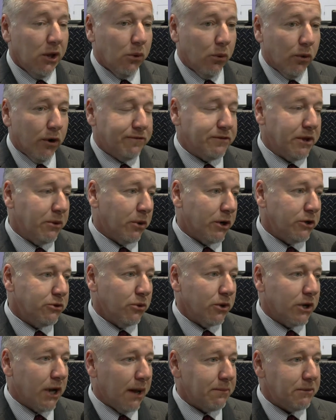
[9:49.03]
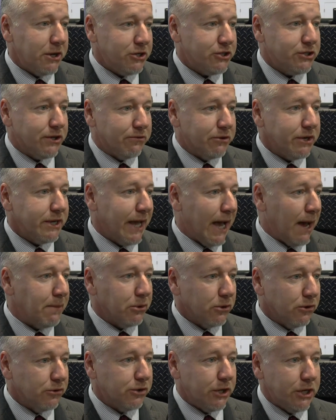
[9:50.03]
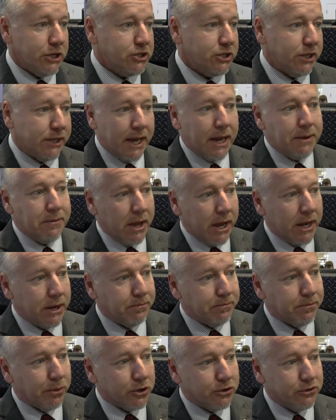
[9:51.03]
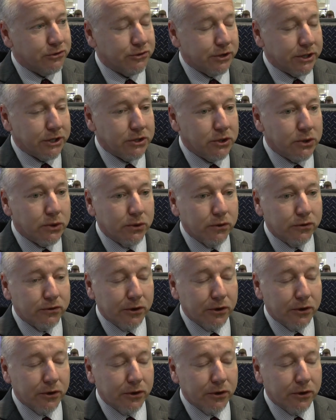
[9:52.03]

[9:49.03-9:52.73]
or if they want to do a combination of recapitalization and, and purchasing new.